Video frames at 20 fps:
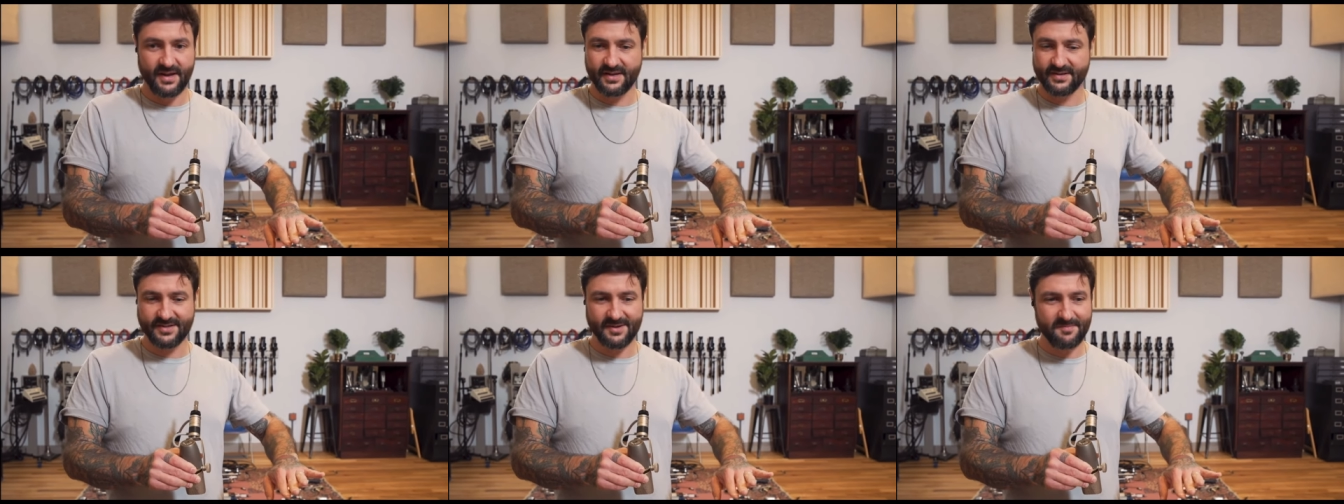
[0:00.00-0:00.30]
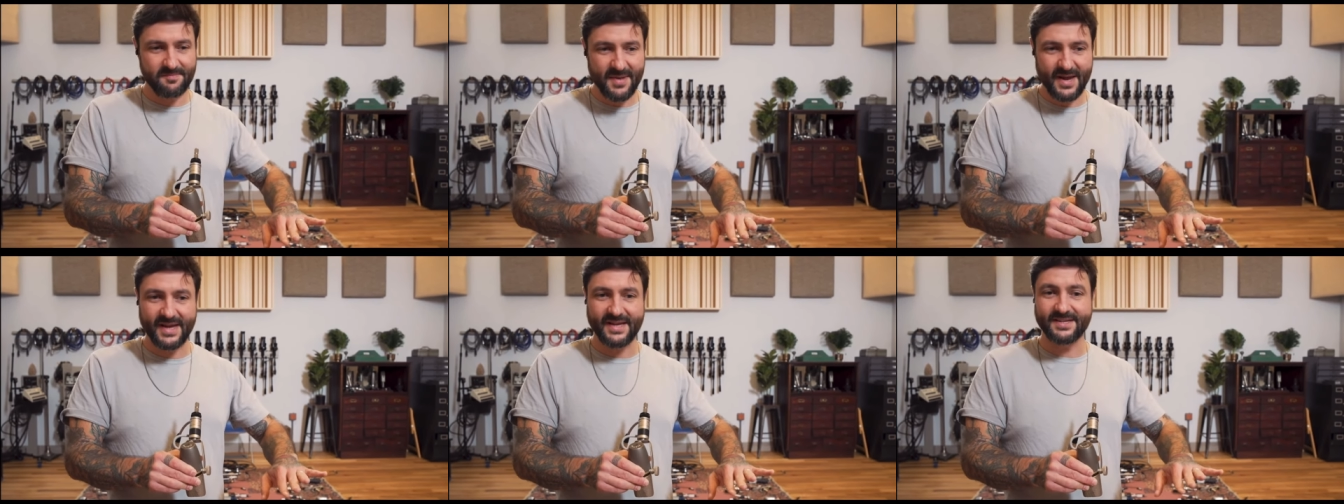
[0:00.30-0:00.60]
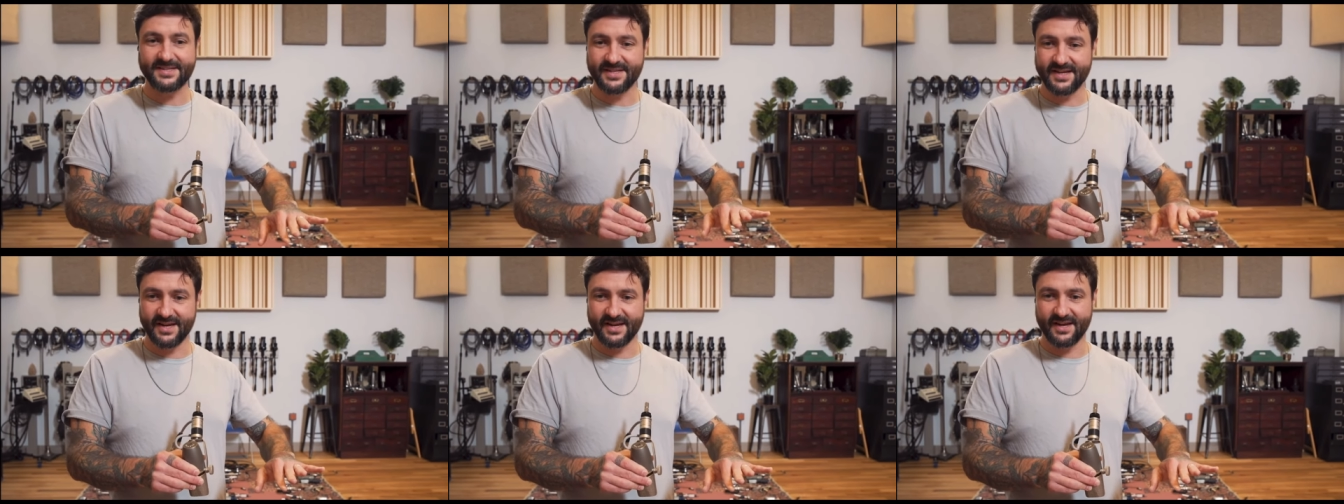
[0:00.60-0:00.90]
It's
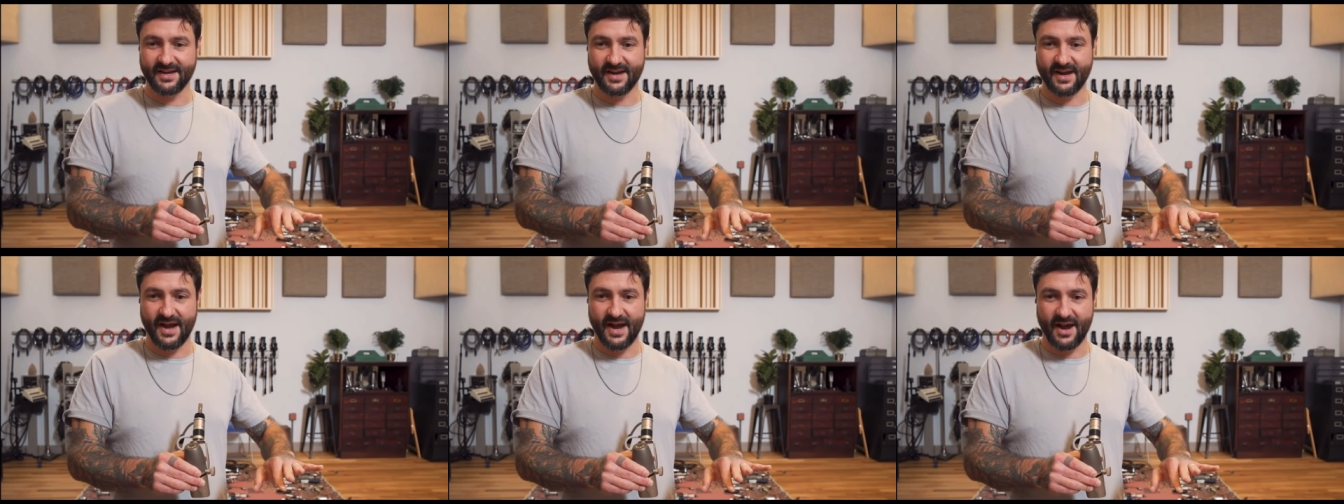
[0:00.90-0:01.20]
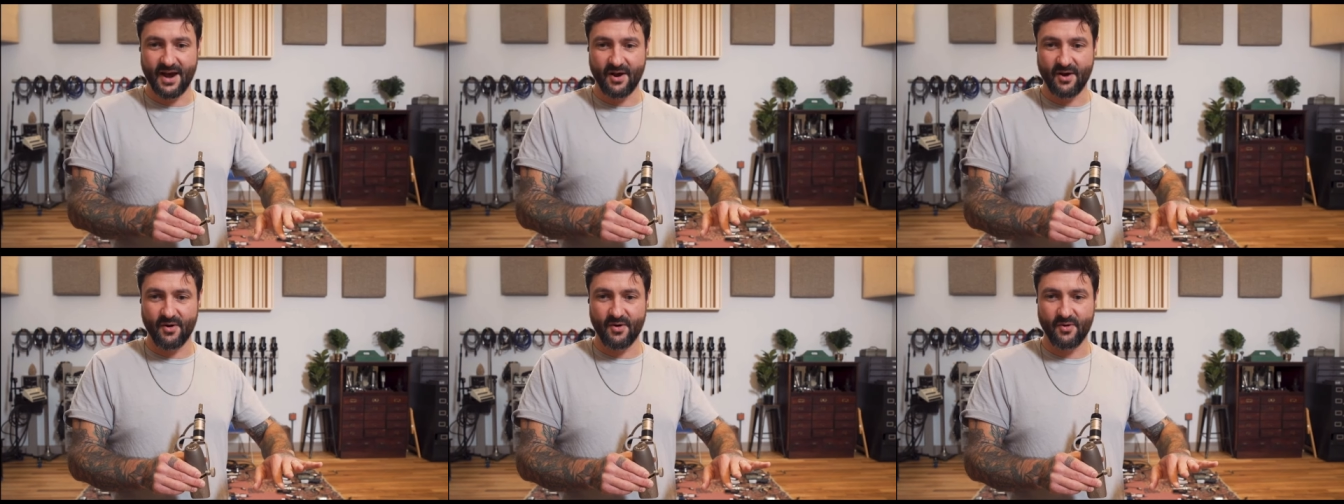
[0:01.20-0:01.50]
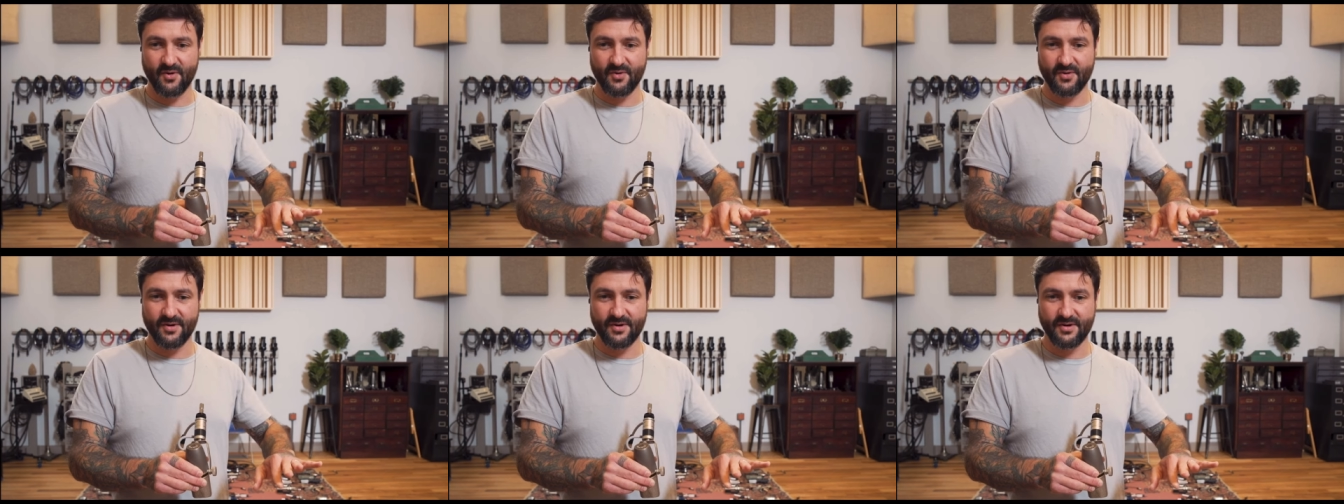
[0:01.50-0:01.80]
amazing
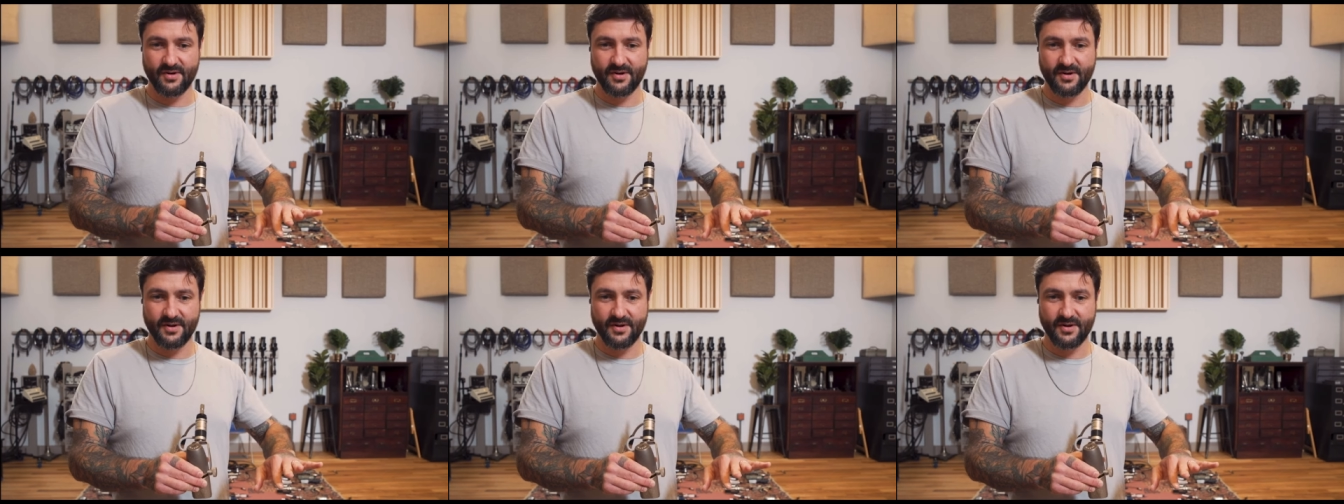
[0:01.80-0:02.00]
how